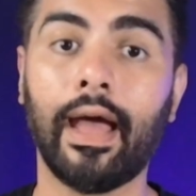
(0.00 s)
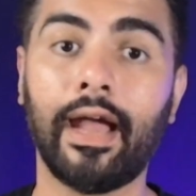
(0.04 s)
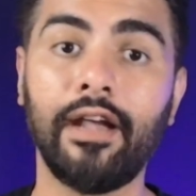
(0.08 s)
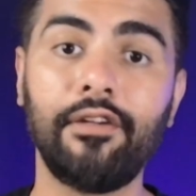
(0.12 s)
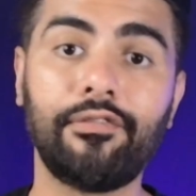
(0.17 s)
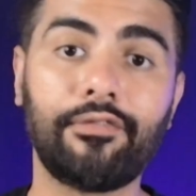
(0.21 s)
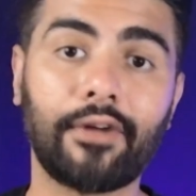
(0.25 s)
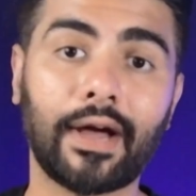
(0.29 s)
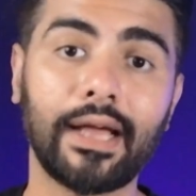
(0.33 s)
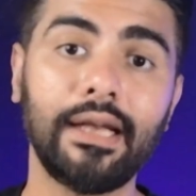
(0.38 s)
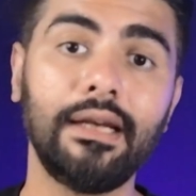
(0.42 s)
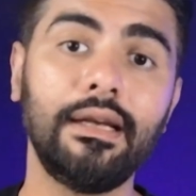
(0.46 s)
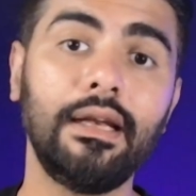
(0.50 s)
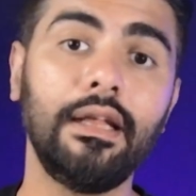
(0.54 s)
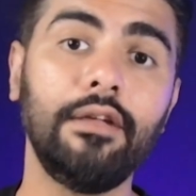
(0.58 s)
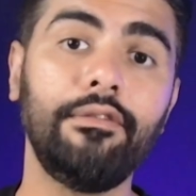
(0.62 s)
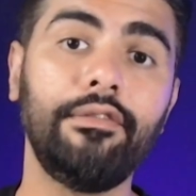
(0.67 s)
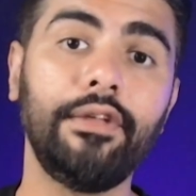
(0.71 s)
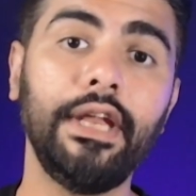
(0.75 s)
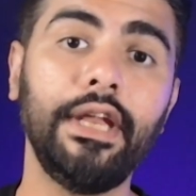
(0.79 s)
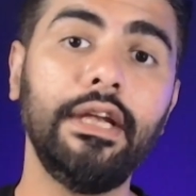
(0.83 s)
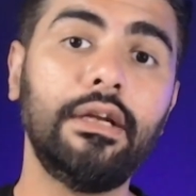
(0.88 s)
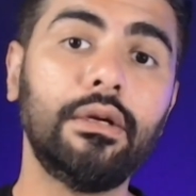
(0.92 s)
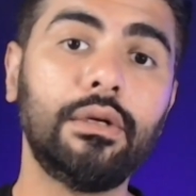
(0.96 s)
And finally,
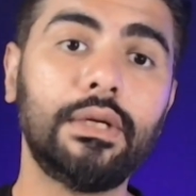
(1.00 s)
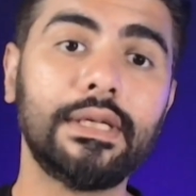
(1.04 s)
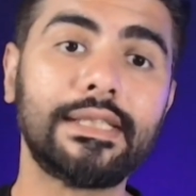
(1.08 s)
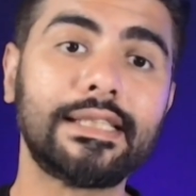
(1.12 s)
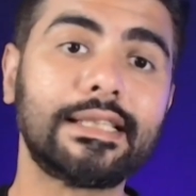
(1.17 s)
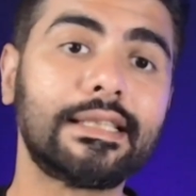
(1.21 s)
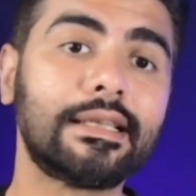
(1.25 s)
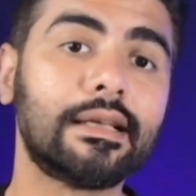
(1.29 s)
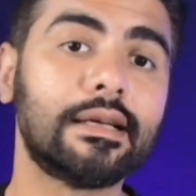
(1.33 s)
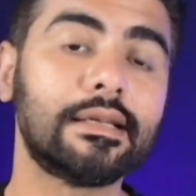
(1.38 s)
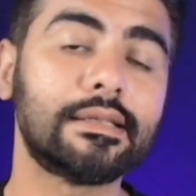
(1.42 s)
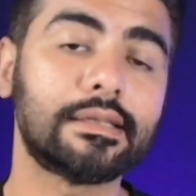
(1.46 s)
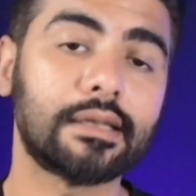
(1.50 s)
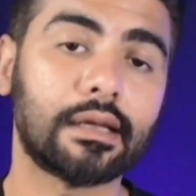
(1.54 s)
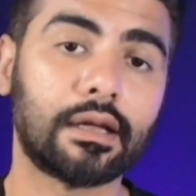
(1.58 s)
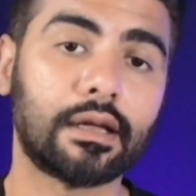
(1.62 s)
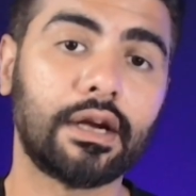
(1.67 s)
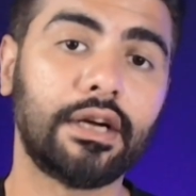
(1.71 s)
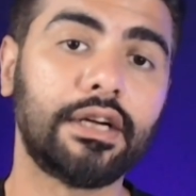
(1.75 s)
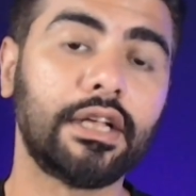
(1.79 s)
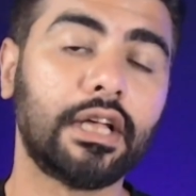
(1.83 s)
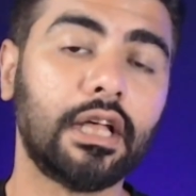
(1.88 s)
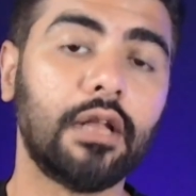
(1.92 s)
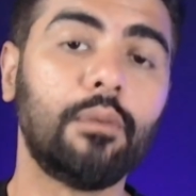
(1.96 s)
we need to discuss a
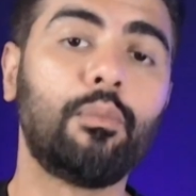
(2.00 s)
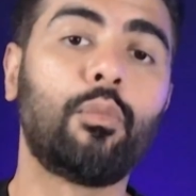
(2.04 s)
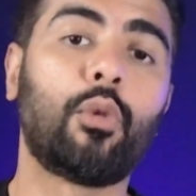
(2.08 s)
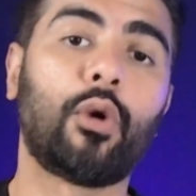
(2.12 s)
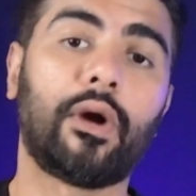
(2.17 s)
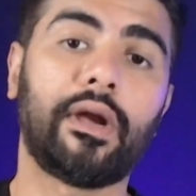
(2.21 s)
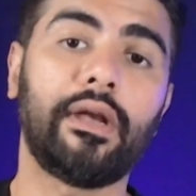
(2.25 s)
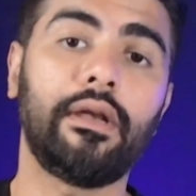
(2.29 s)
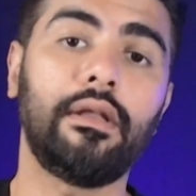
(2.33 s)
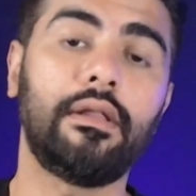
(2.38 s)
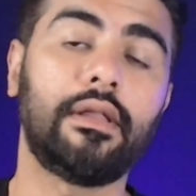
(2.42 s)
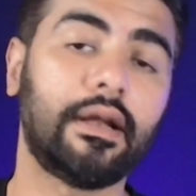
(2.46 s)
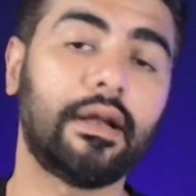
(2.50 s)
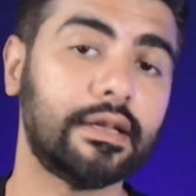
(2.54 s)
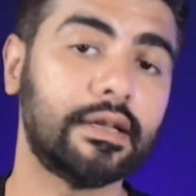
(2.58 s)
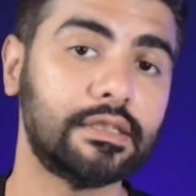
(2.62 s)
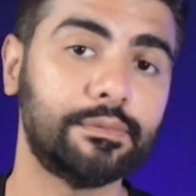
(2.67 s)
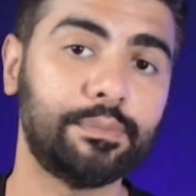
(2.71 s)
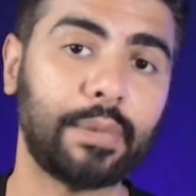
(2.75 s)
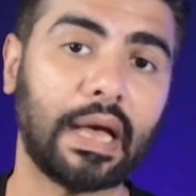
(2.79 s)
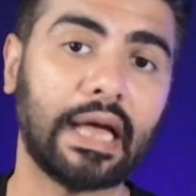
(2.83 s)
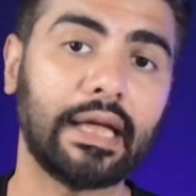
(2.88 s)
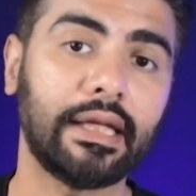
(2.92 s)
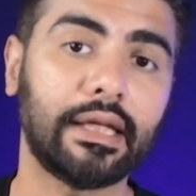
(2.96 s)
critical point, that
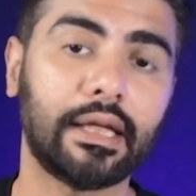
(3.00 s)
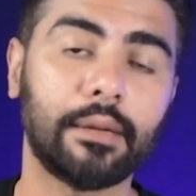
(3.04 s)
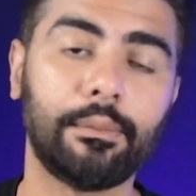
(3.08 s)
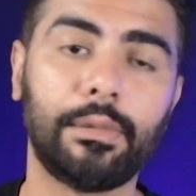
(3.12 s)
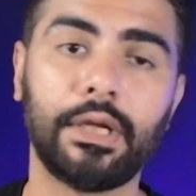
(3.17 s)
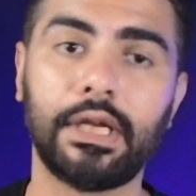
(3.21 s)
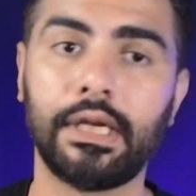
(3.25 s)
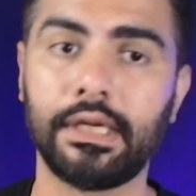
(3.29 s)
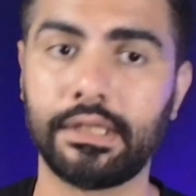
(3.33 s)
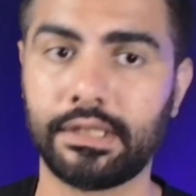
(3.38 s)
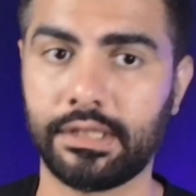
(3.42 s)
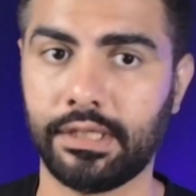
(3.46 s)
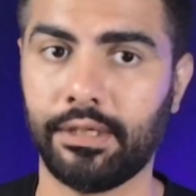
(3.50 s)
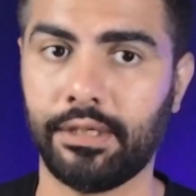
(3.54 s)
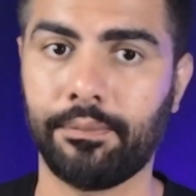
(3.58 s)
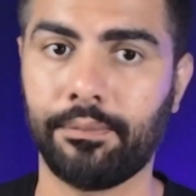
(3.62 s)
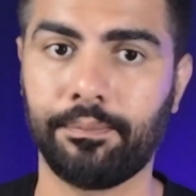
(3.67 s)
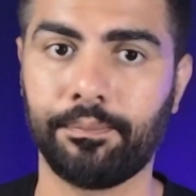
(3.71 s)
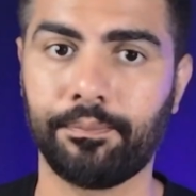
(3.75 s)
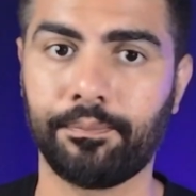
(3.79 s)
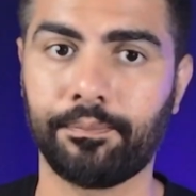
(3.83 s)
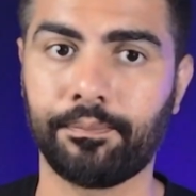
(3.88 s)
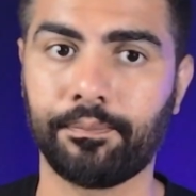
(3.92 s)
is bankability.